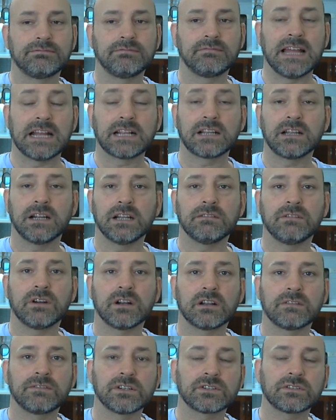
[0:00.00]
That kind of
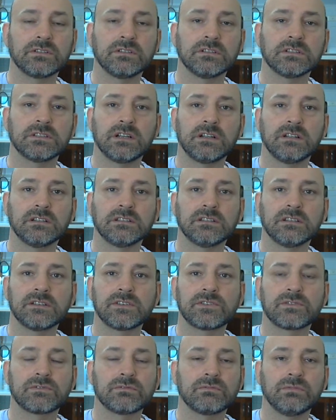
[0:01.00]
artificial
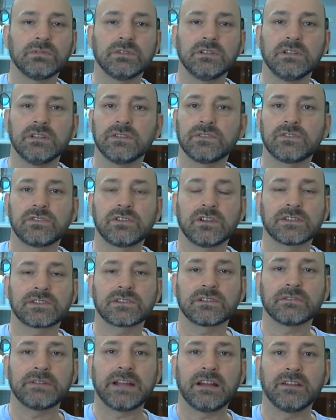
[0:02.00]
intelligence is
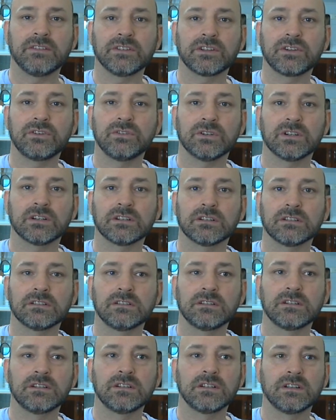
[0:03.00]
just around the corner.
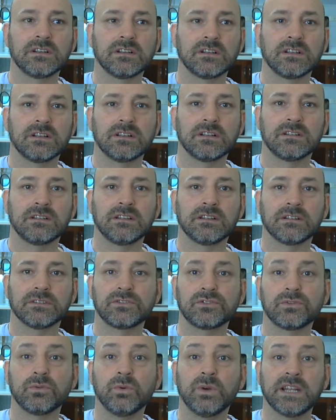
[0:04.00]

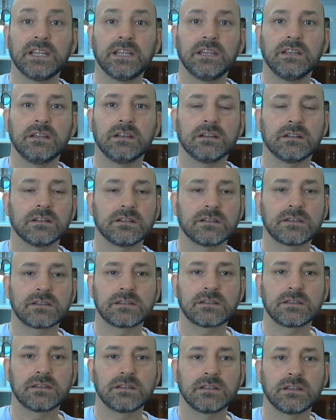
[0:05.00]
20
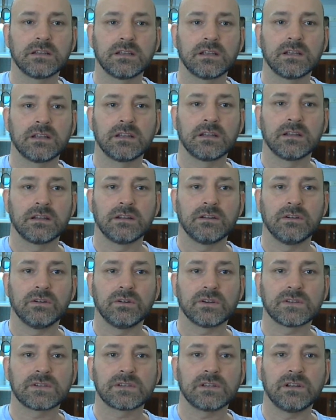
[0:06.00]
years
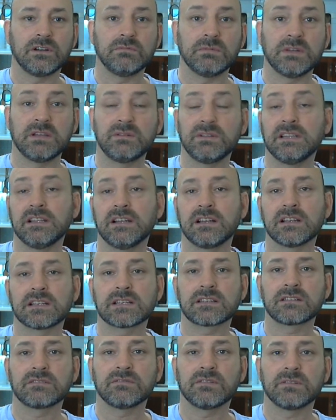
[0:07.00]
or so, maybe
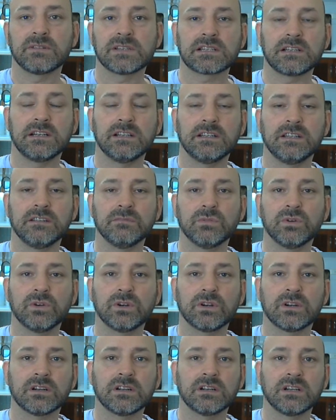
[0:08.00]
less, maybe slightly
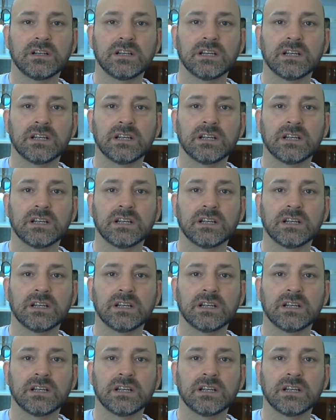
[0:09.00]
more.